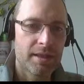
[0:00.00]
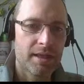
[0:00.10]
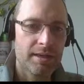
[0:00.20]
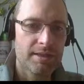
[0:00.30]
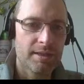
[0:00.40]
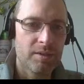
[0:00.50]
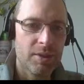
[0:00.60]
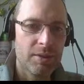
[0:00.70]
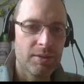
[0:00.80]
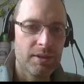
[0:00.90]
I tell you, what,
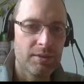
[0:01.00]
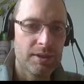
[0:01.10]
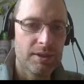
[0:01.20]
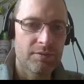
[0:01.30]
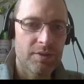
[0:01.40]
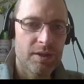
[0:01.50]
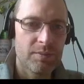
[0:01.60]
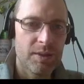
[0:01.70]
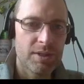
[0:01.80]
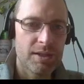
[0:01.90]
maybe there is
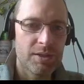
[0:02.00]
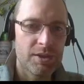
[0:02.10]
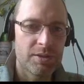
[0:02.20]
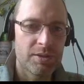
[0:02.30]
maybe it is using